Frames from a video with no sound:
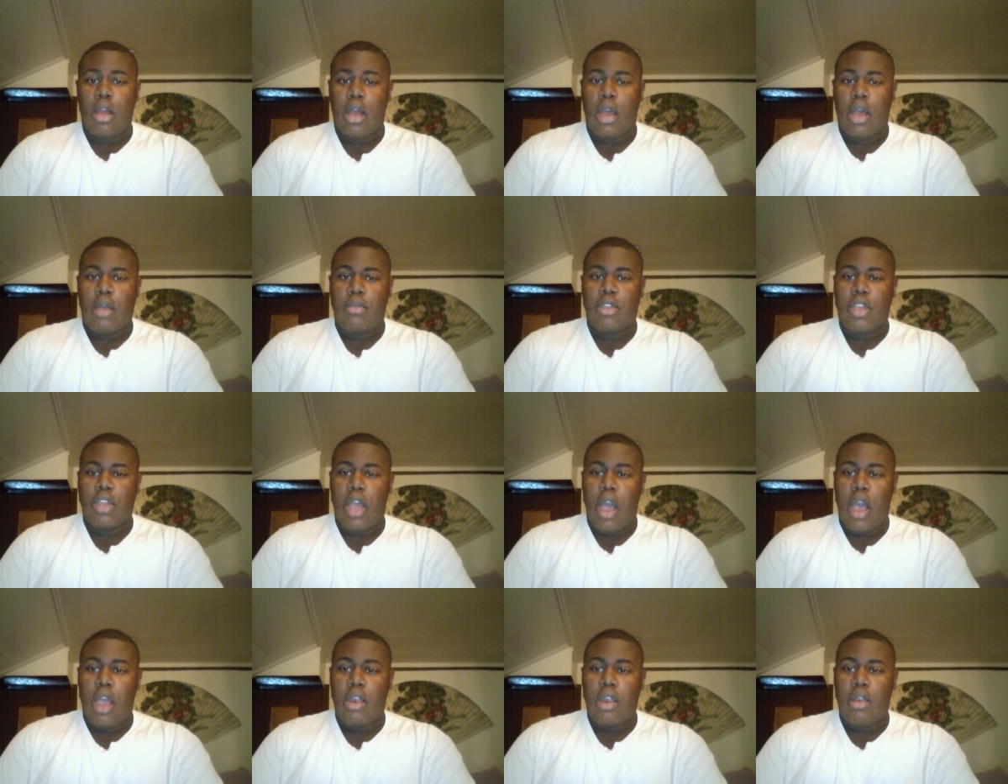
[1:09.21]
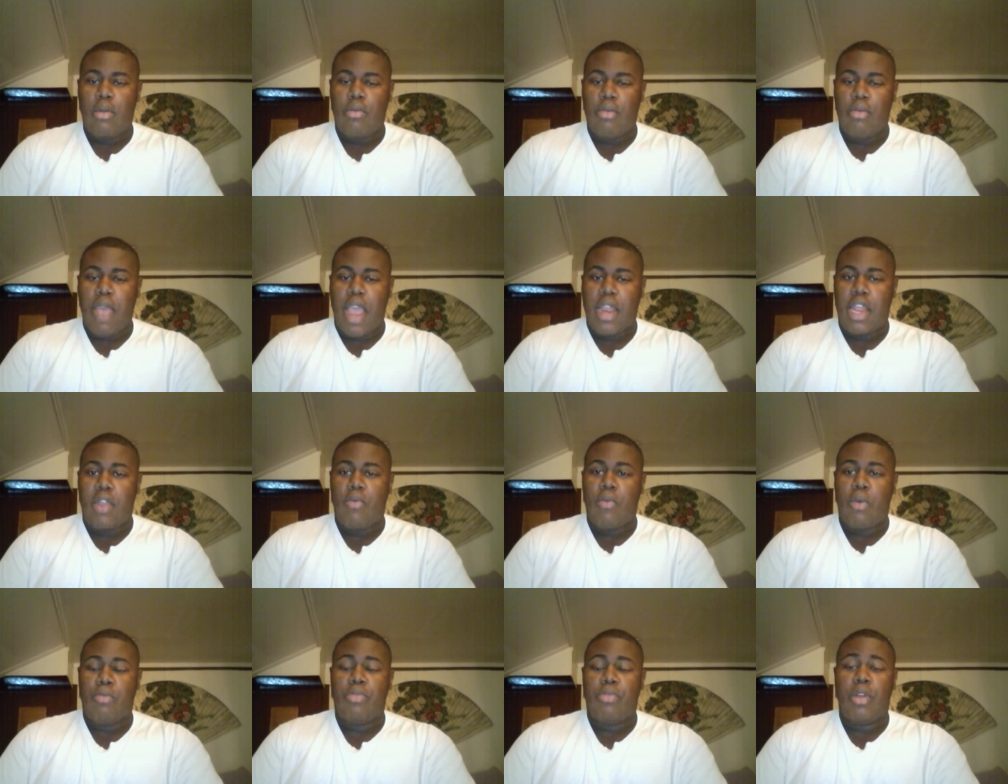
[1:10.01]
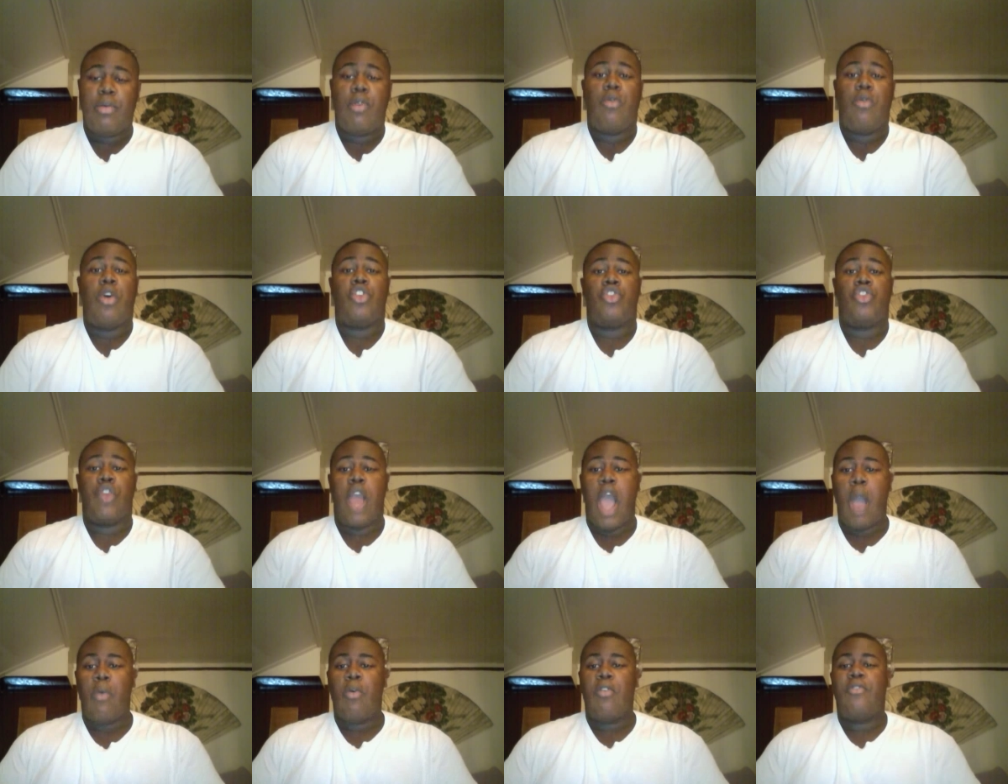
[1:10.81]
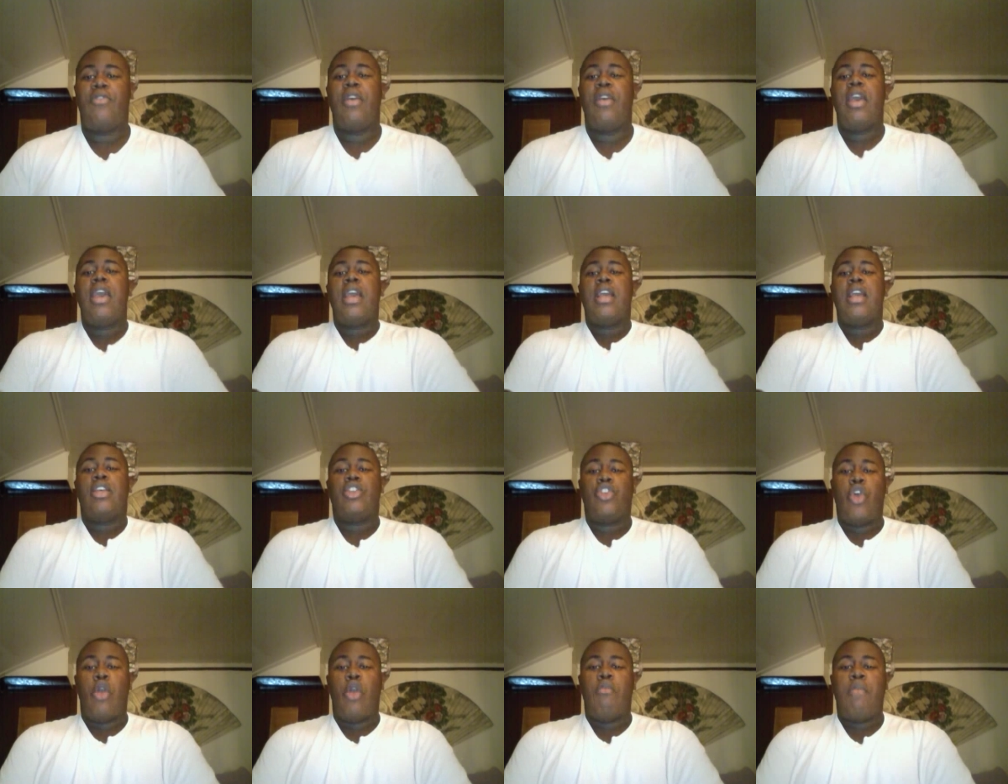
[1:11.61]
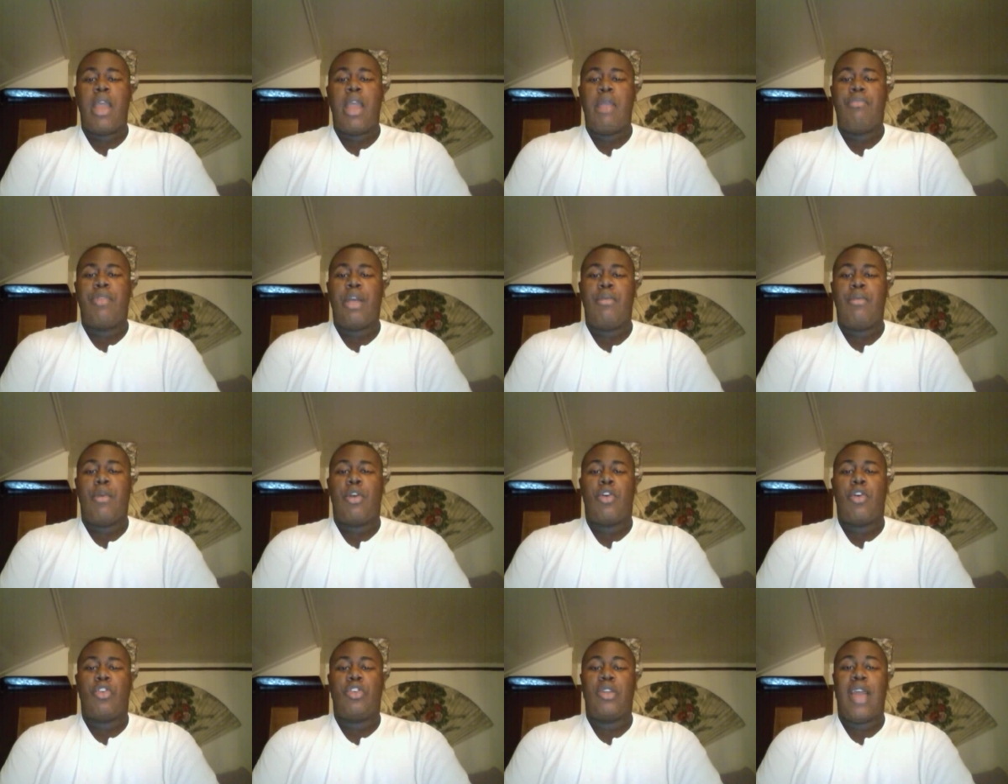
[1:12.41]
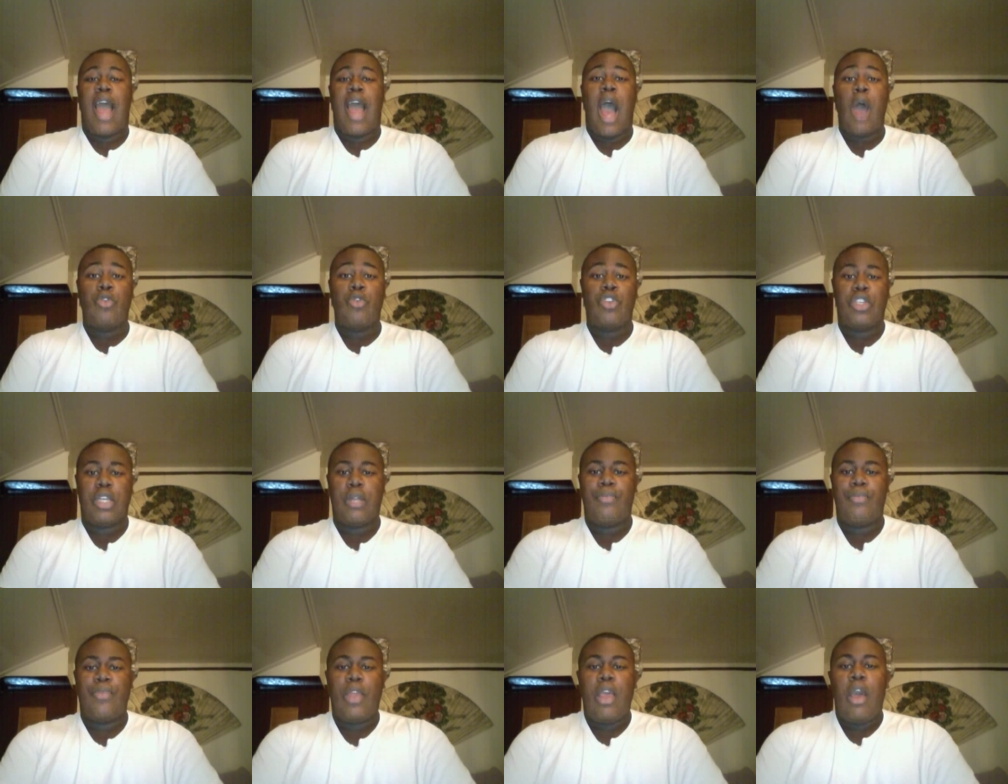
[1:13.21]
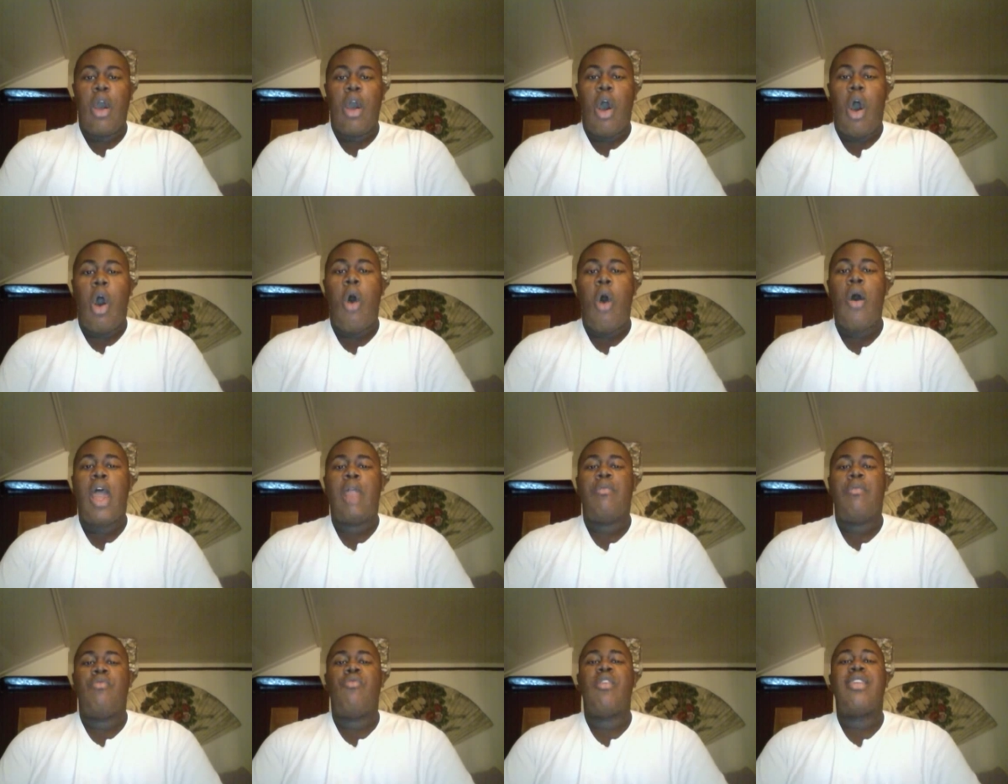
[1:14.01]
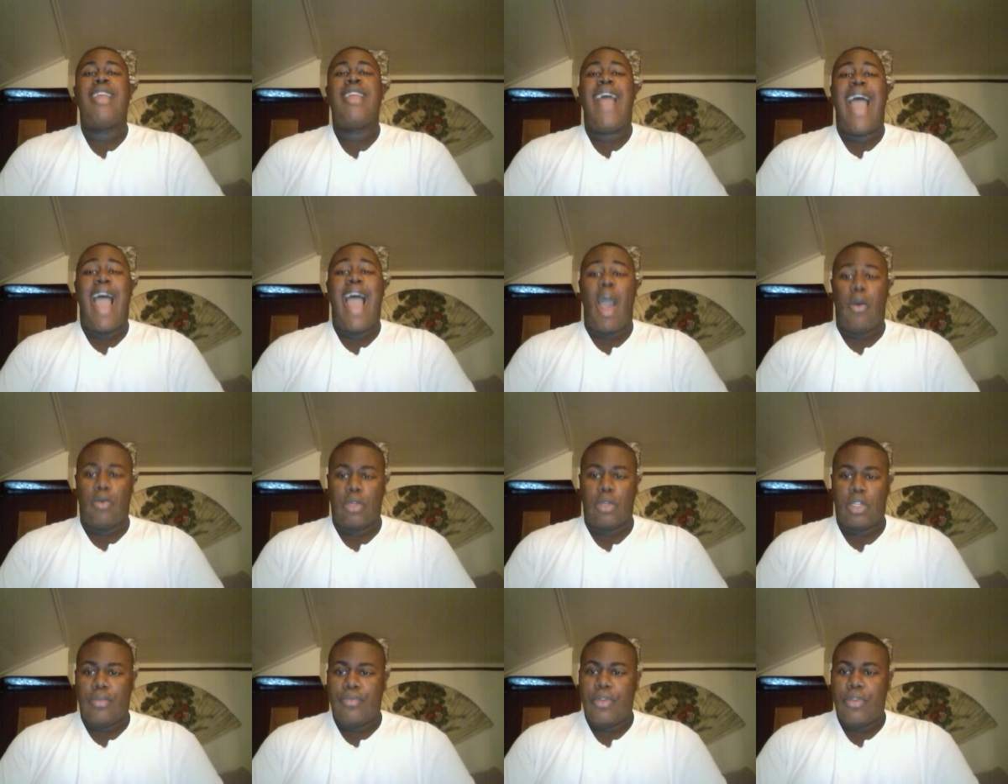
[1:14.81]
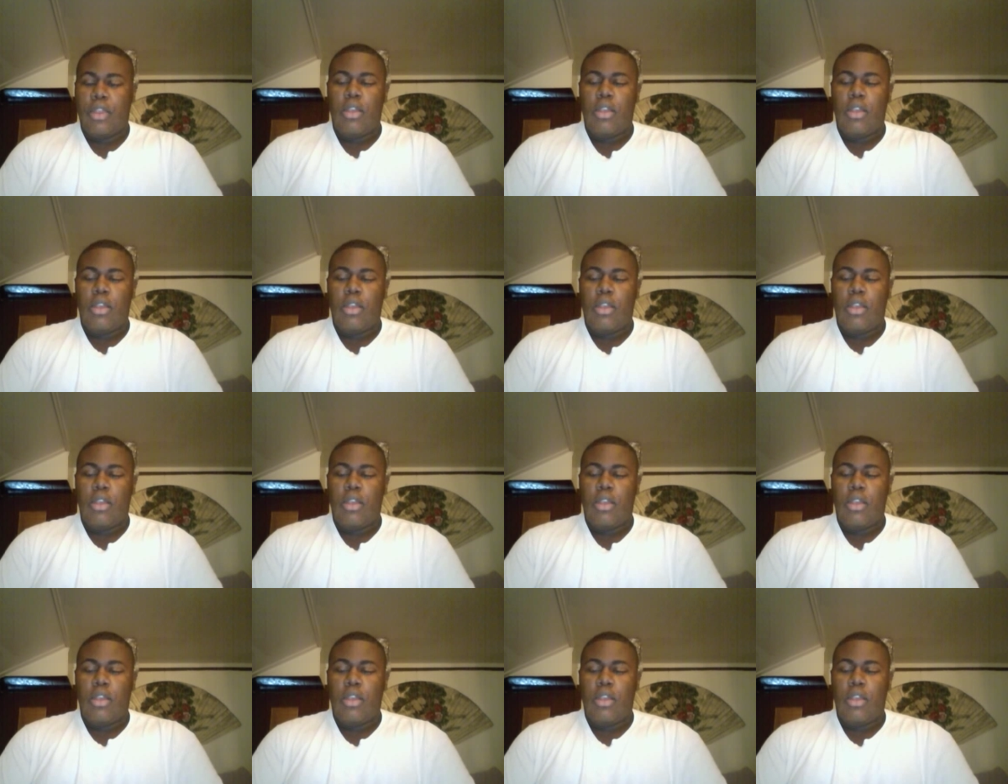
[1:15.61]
Todd Manning, played by Roger Howarth, and Star Manning, played by Kirsten Alderson, all had to be written out.